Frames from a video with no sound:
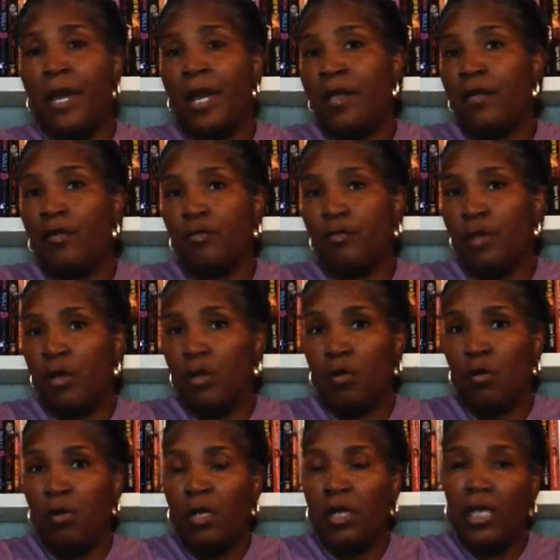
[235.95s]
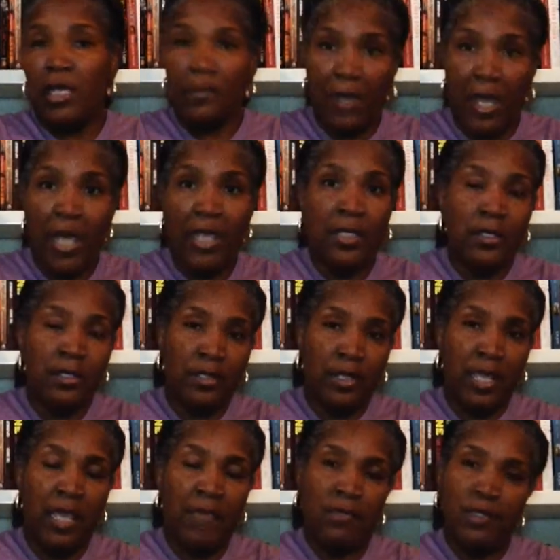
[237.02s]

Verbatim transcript: I don't know if I could have